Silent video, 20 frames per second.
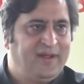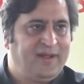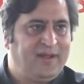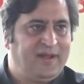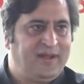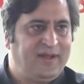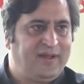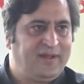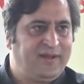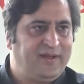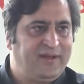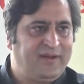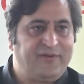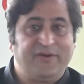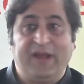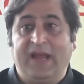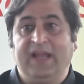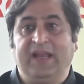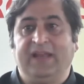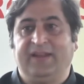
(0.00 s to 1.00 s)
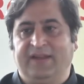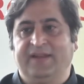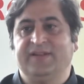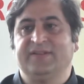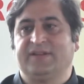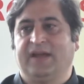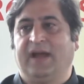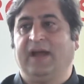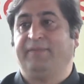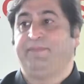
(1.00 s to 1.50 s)
uh, really
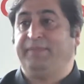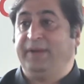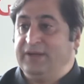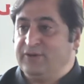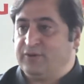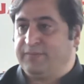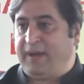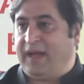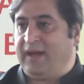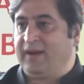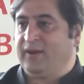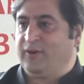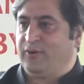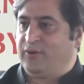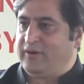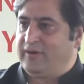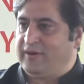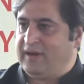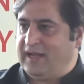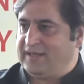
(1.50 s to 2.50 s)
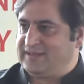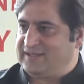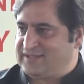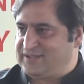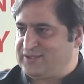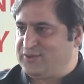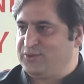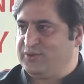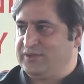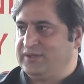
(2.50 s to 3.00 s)
didn't, I'd been to Bangalore as a
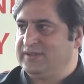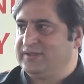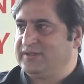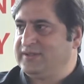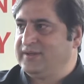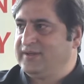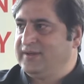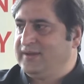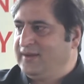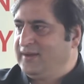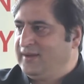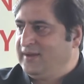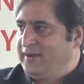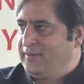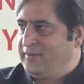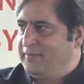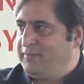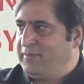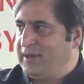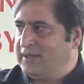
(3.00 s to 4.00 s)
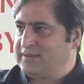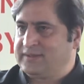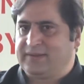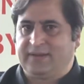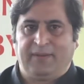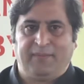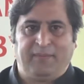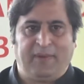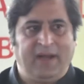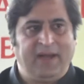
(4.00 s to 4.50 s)
student, but
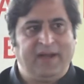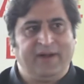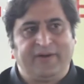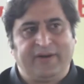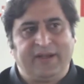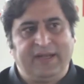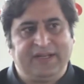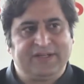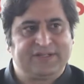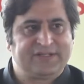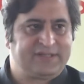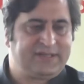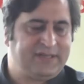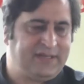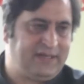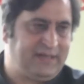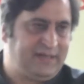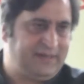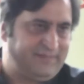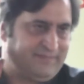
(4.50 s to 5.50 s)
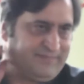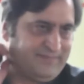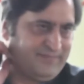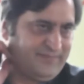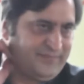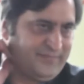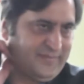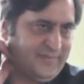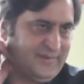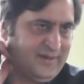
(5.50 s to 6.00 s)
my earliest uh,
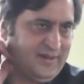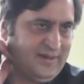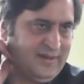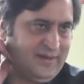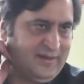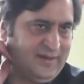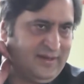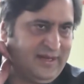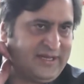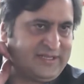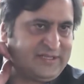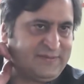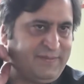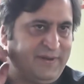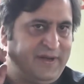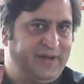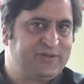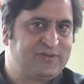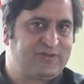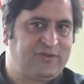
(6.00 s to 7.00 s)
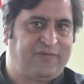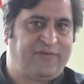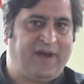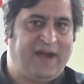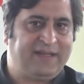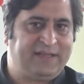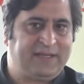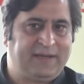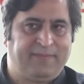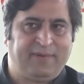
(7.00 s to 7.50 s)
experience of
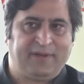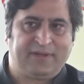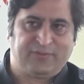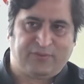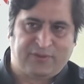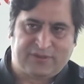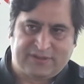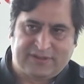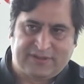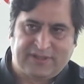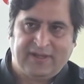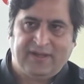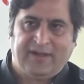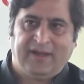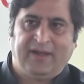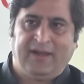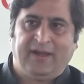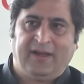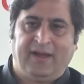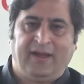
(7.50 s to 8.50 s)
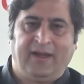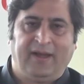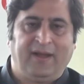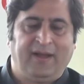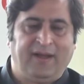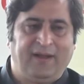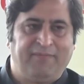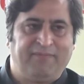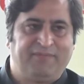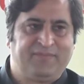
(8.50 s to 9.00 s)
Hyderabad was
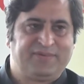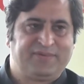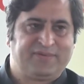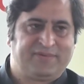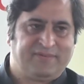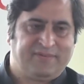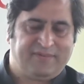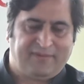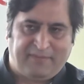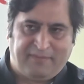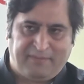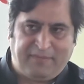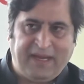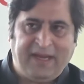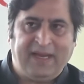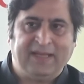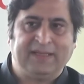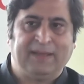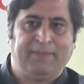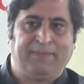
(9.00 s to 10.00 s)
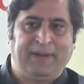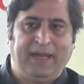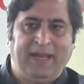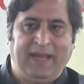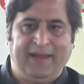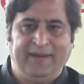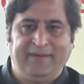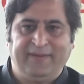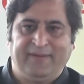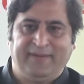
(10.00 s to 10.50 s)
uh, being in the
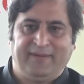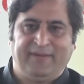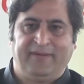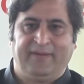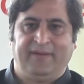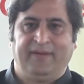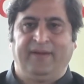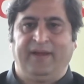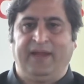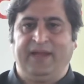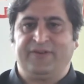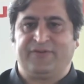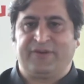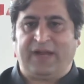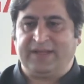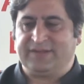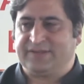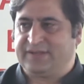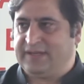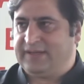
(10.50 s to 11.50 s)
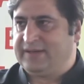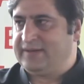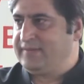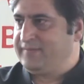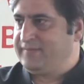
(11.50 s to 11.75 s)
plane in transit.